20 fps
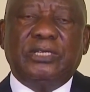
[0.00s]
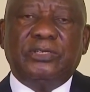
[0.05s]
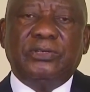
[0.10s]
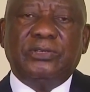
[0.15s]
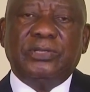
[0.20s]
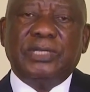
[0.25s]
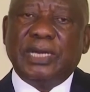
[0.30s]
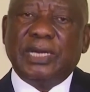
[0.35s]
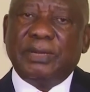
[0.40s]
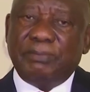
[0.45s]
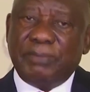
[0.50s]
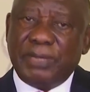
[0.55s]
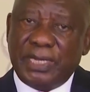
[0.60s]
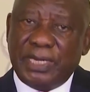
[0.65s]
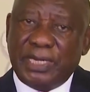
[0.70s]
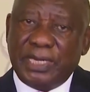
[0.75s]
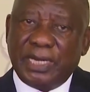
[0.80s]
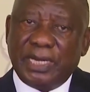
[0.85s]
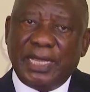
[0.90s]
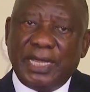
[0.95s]
to the
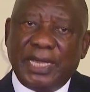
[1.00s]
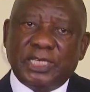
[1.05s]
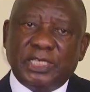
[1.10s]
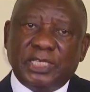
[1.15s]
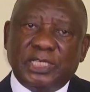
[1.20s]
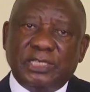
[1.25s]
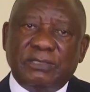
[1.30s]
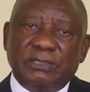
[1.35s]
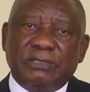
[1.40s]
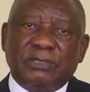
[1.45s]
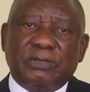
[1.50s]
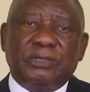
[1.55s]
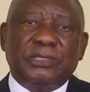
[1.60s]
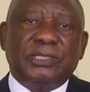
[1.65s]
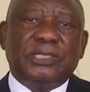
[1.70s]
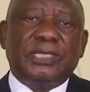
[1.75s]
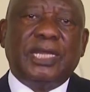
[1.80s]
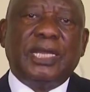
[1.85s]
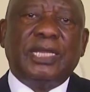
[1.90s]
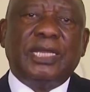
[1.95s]
remedial actions
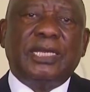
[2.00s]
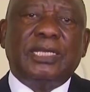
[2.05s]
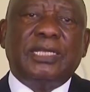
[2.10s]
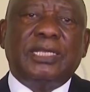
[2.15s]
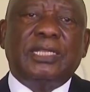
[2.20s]
contained